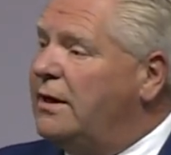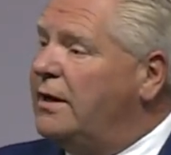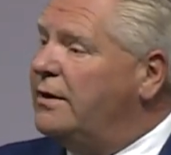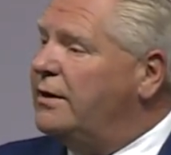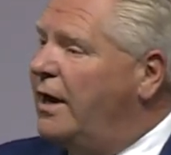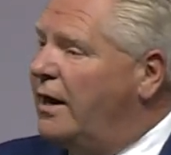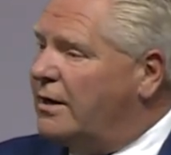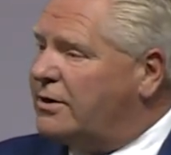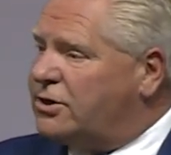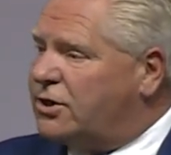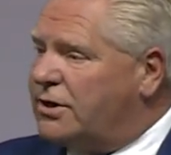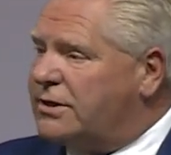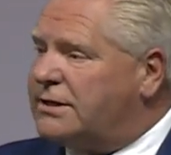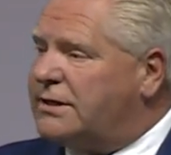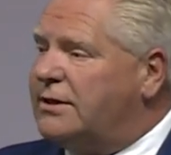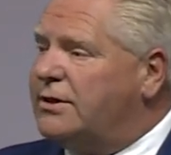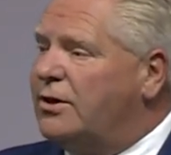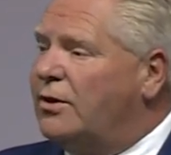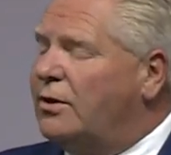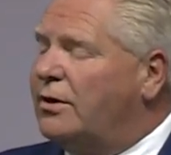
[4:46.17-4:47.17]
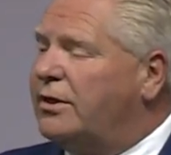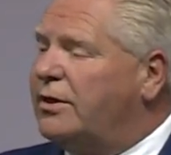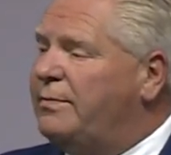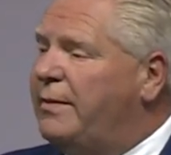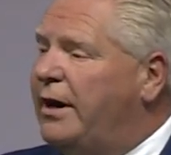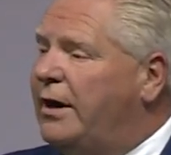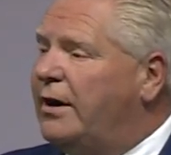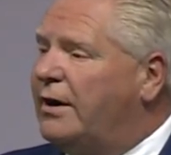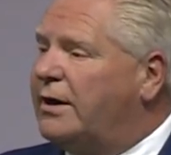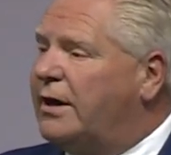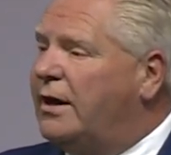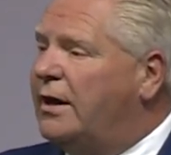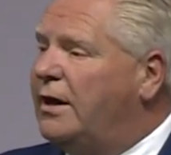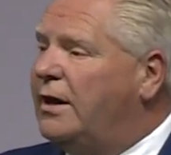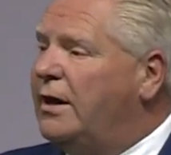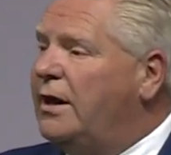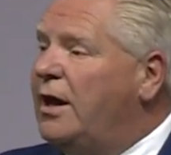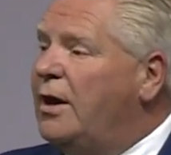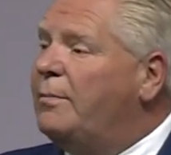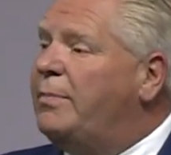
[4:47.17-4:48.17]
not just in North
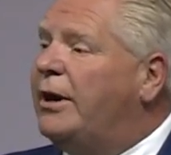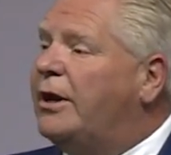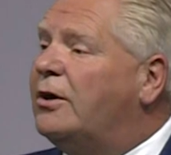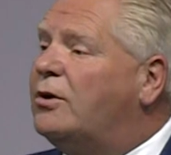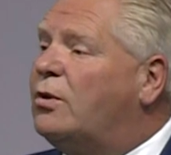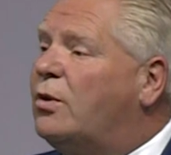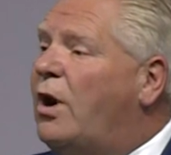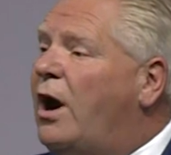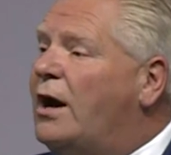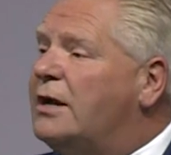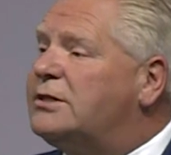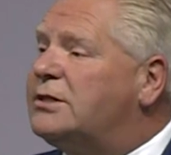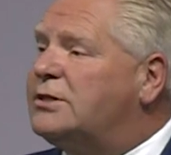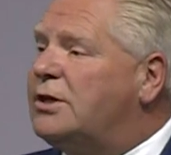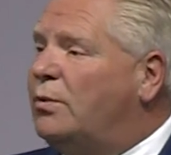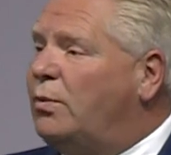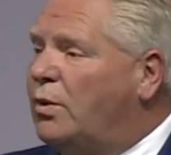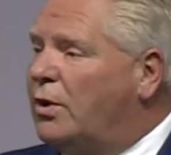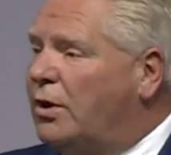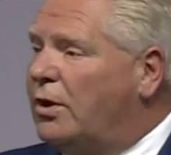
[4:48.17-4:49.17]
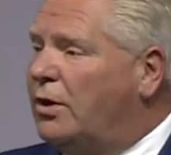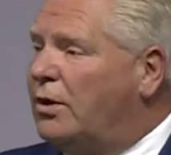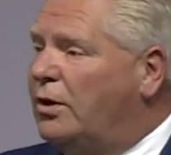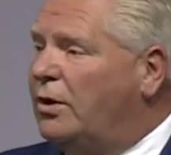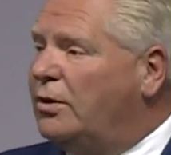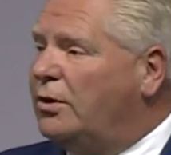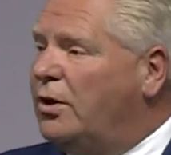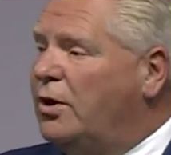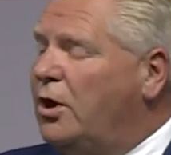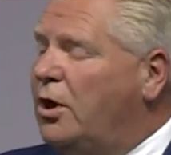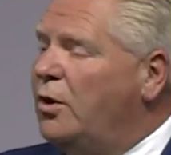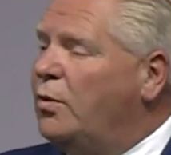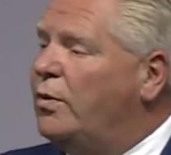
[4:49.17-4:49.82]
America, but across the world,